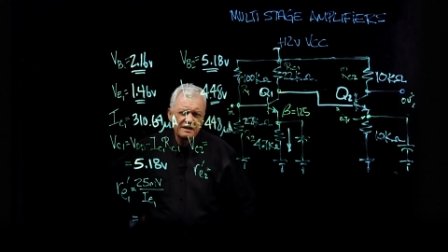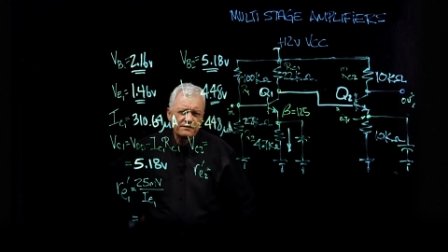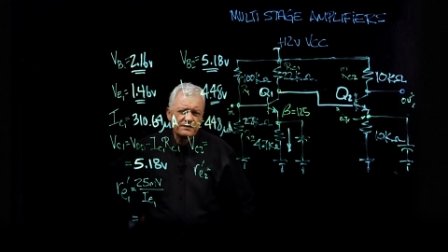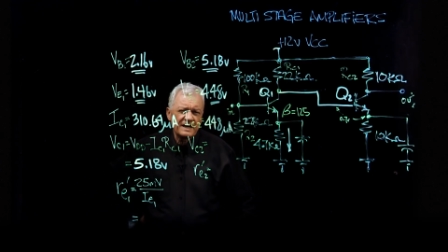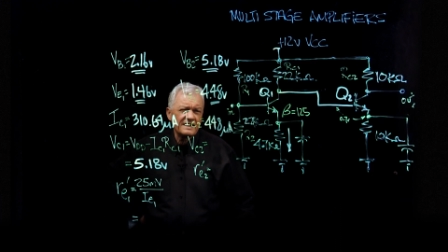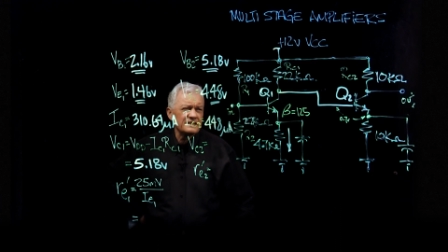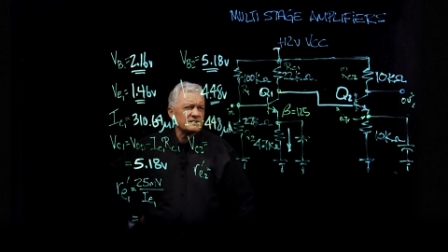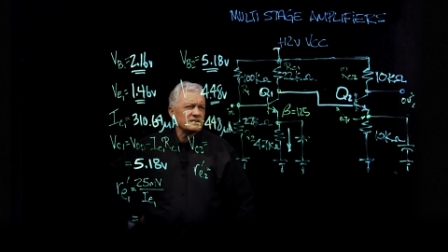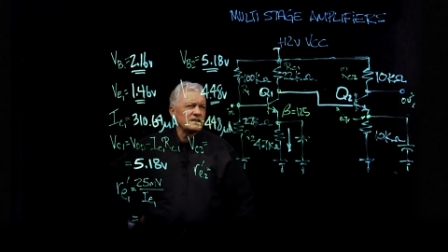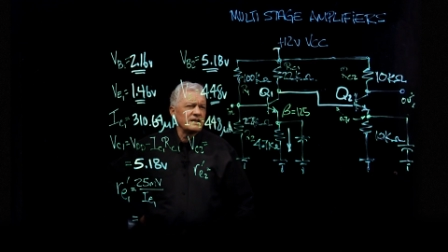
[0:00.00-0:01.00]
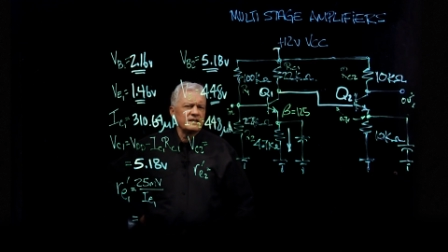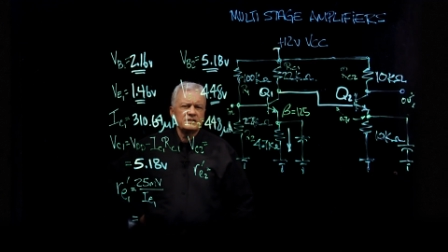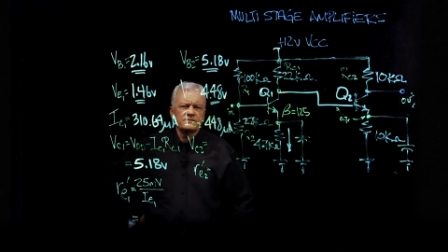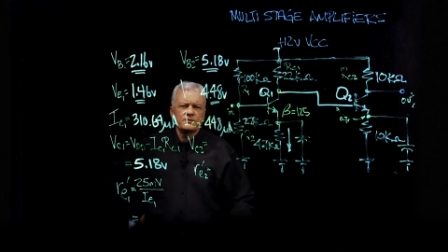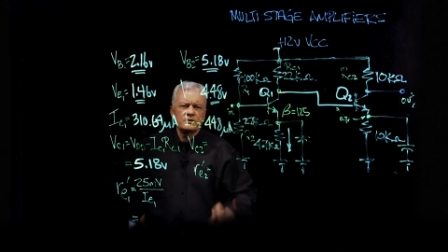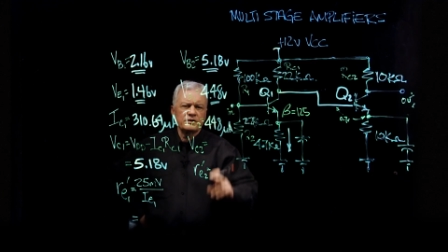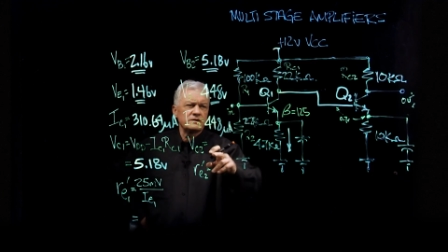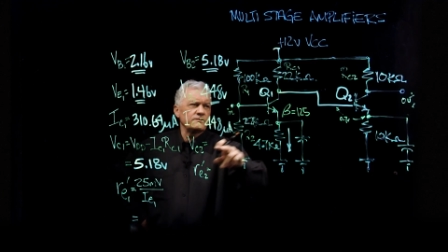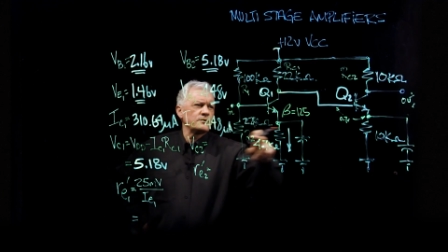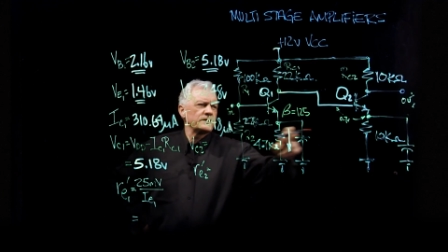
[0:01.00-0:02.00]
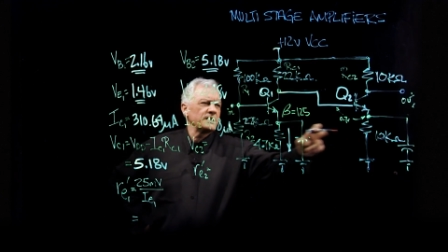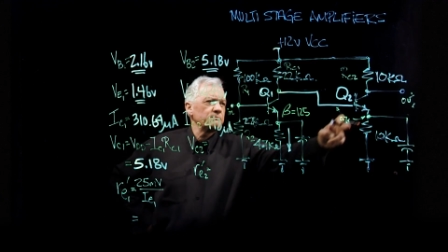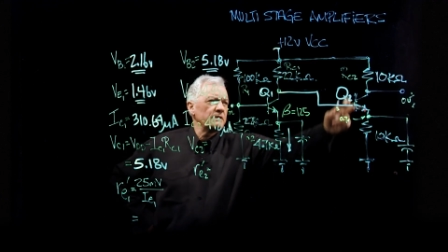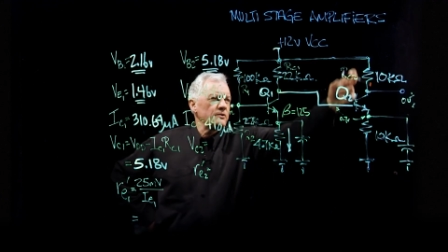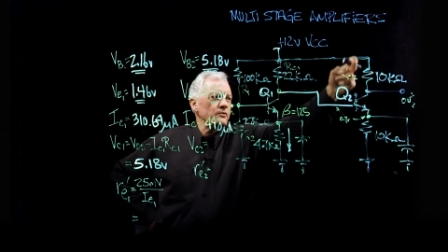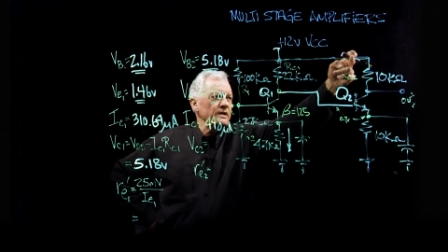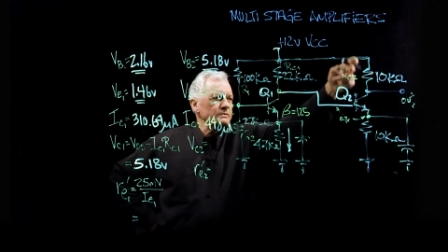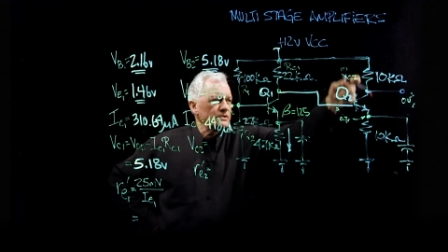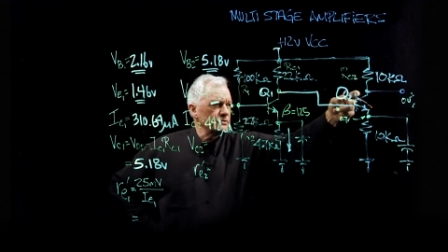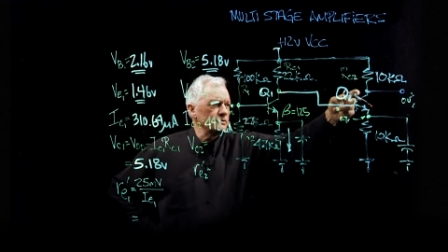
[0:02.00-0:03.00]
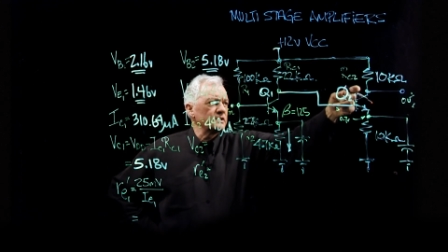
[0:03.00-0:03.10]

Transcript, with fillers: if that is the case, 448 microamps through